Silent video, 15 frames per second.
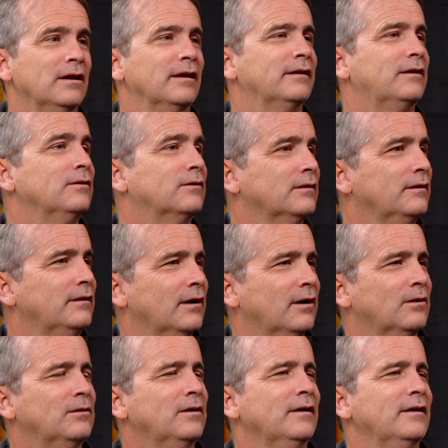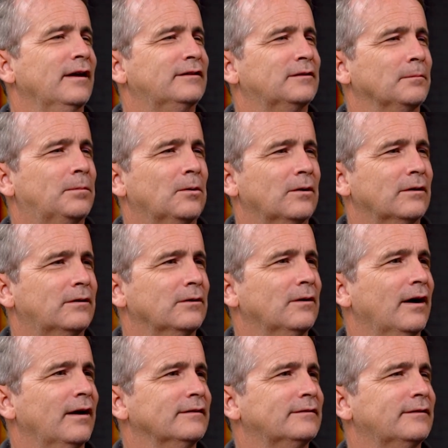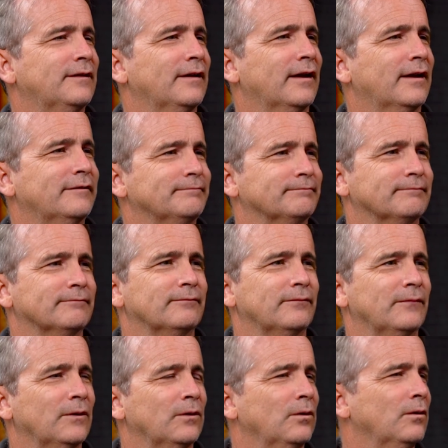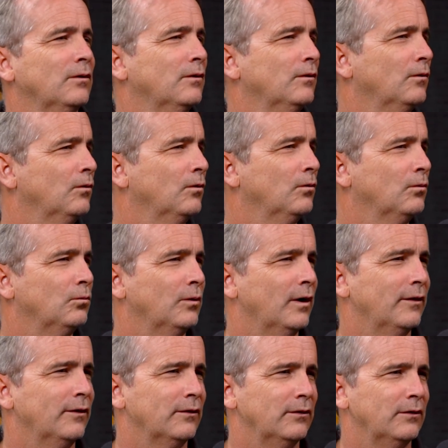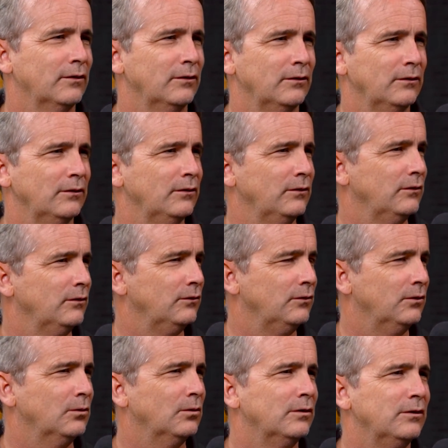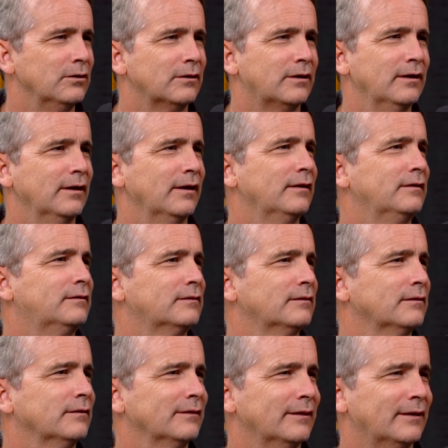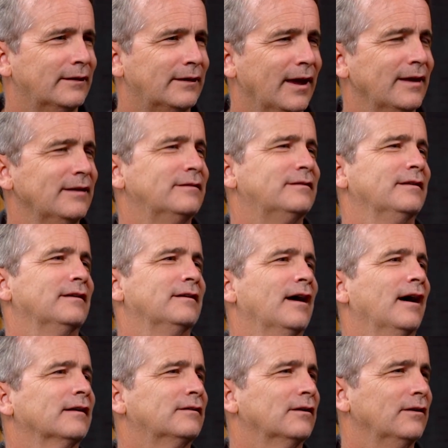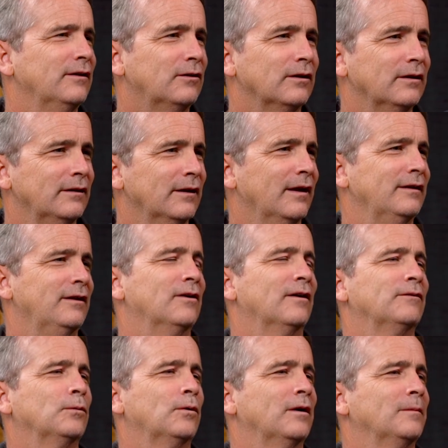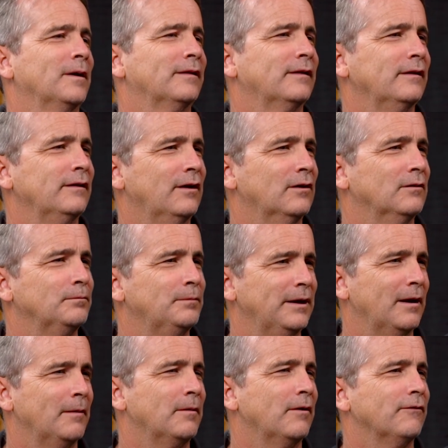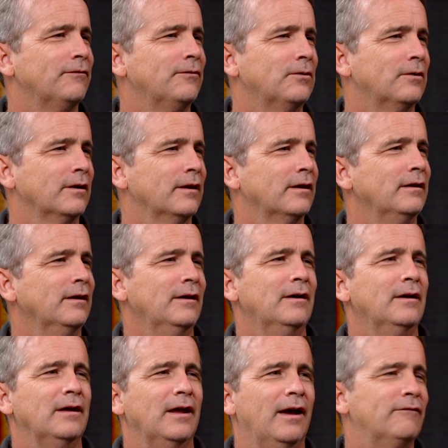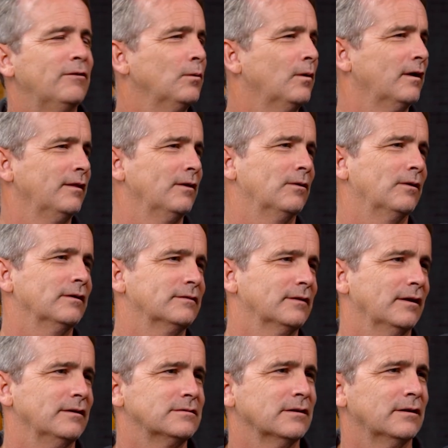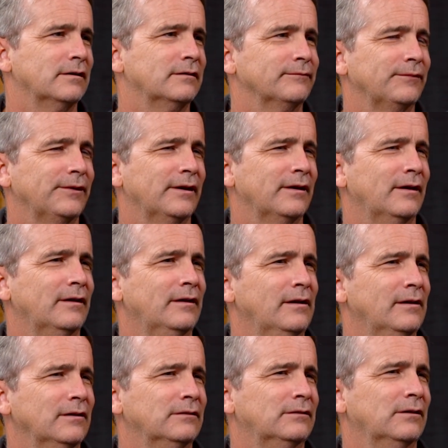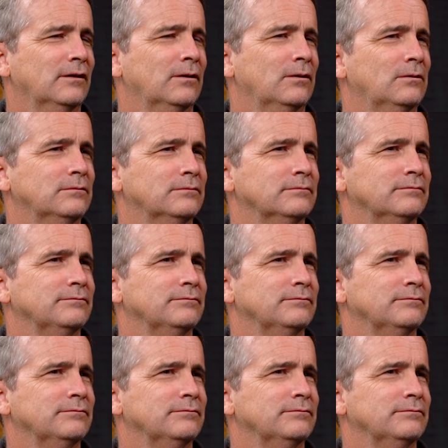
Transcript: Like it's important to us that whether you and your kids can see a doctor, that you don't have to worry about being able to afford it. Everyone in the organization. So